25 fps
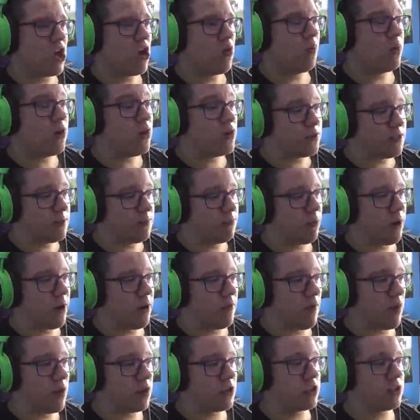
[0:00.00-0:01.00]
We're using
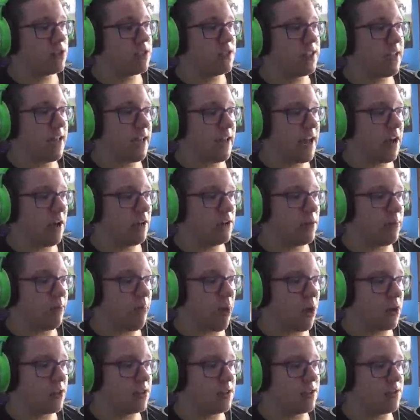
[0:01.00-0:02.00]
Brain Rot just to take out the
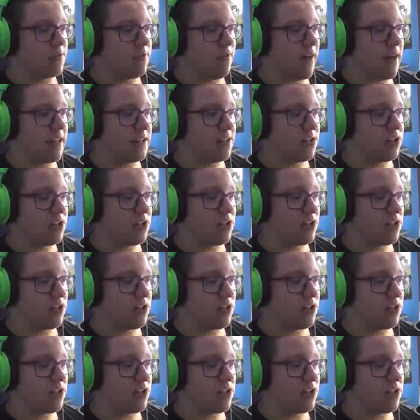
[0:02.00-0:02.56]
bosses faster,